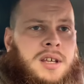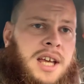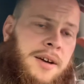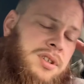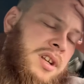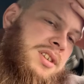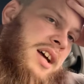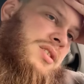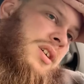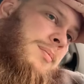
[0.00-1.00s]
ever since
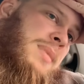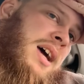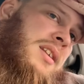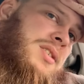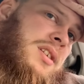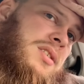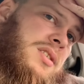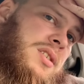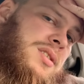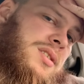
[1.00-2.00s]
I took medicines, it
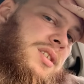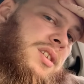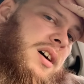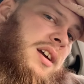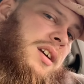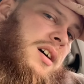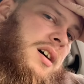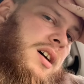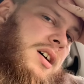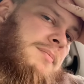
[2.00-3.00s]
just like
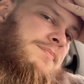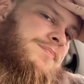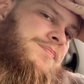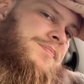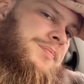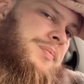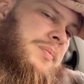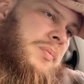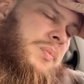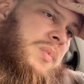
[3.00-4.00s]
uh,
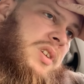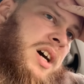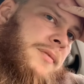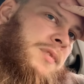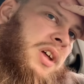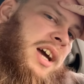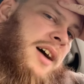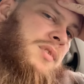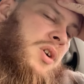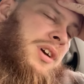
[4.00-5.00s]
I feel like I
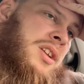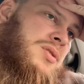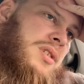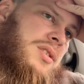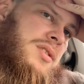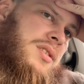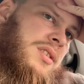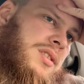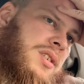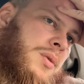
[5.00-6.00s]
have no interest
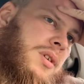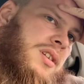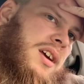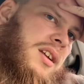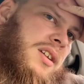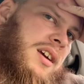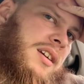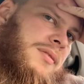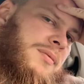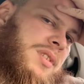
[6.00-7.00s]
in doing anything
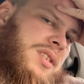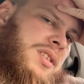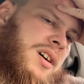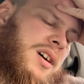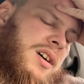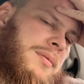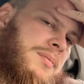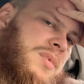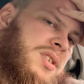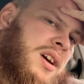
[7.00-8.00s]
with the
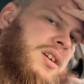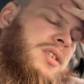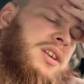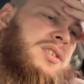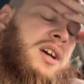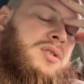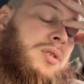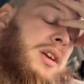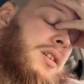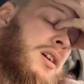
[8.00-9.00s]
like
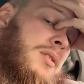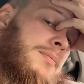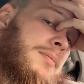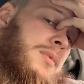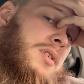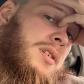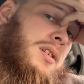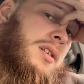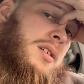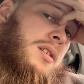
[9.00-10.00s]
sexually, you know.
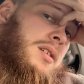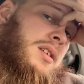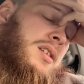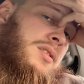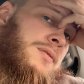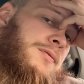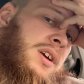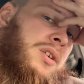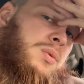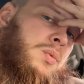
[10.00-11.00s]
It just
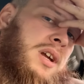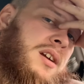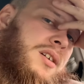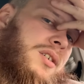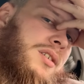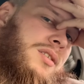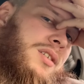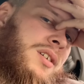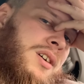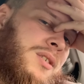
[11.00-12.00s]
feels weird, you
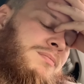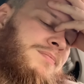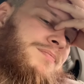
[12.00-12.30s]
know.